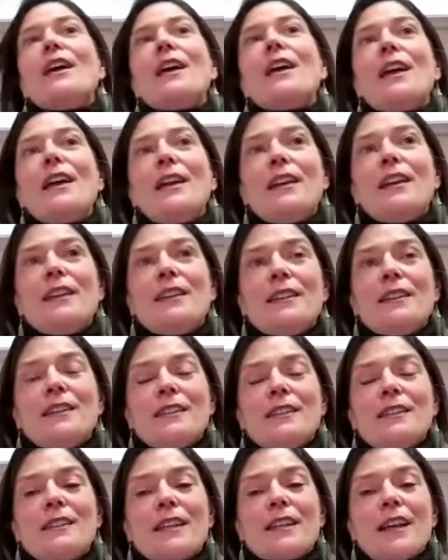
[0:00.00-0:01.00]

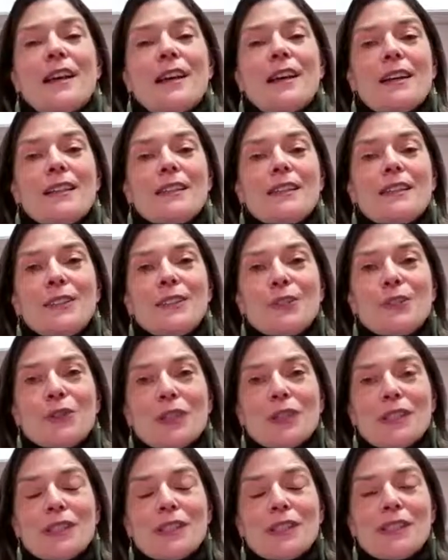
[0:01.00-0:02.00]
and
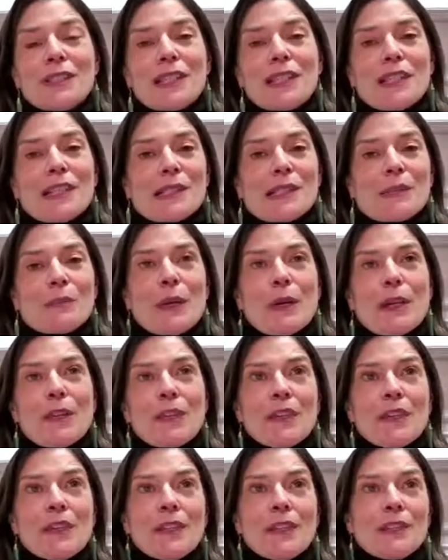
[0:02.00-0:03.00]
citrus and
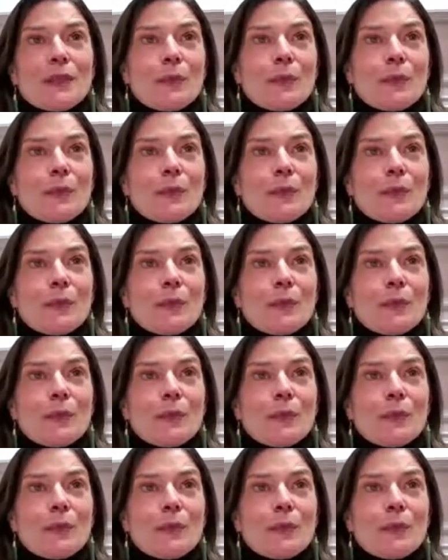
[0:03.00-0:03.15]
osmanthus